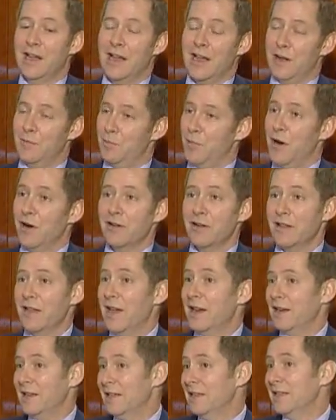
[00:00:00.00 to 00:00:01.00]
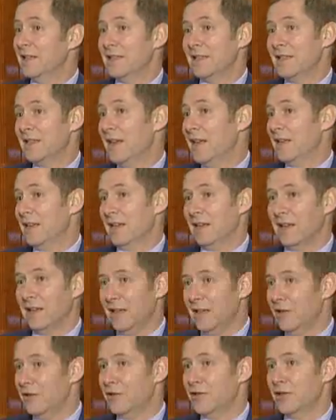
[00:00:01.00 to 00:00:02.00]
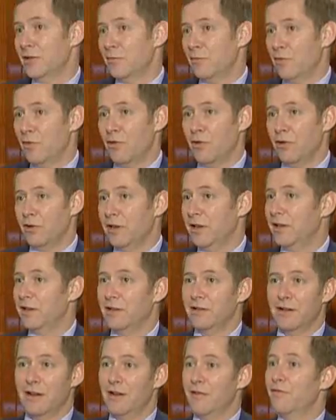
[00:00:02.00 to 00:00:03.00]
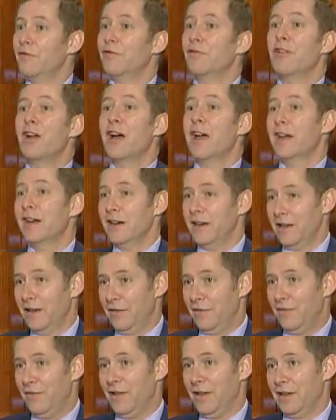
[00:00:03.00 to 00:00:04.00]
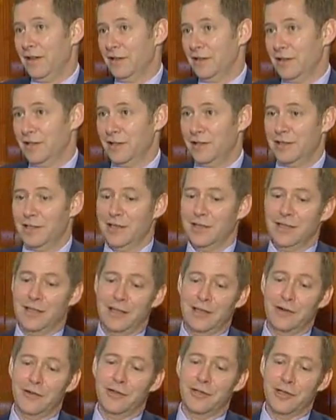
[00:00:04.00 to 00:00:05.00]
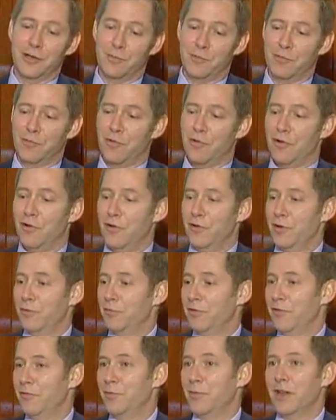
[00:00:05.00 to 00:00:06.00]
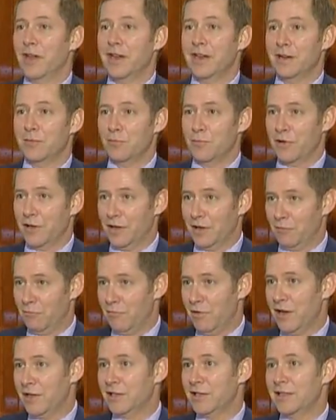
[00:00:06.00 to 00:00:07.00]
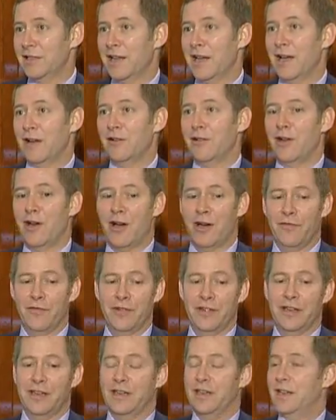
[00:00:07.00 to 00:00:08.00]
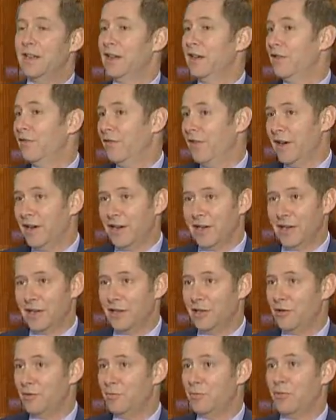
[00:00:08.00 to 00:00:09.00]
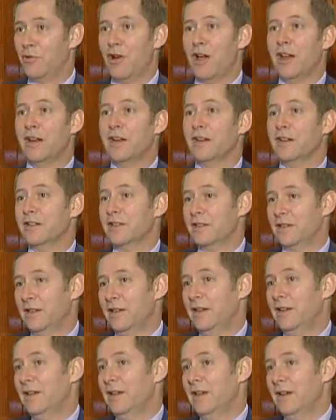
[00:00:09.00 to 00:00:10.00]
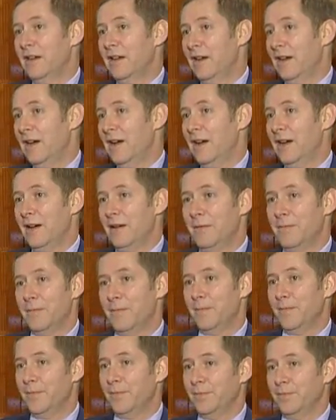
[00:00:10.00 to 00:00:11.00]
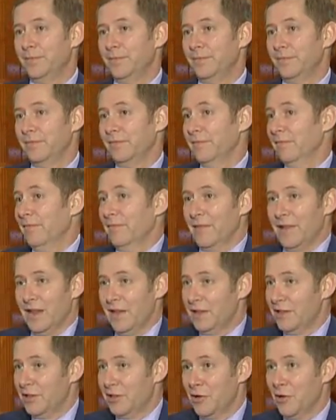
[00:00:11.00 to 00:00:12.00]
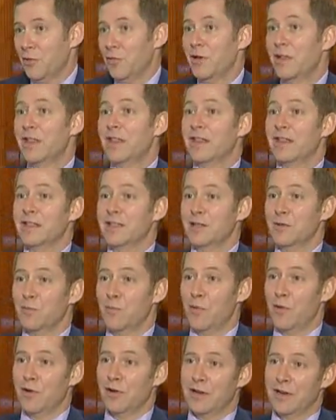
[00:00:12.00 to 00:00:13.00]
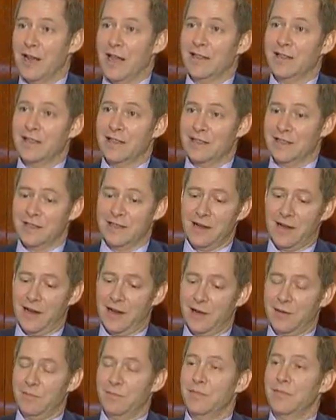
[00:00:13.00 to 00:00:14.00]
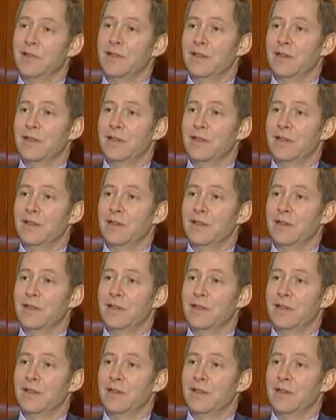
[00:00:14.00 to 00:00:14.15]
and part of that is taking a leadership role in a variety of things. It's a leadership role that we've played in bringing rates down, often in innovating in new products, and so we think it's important at this time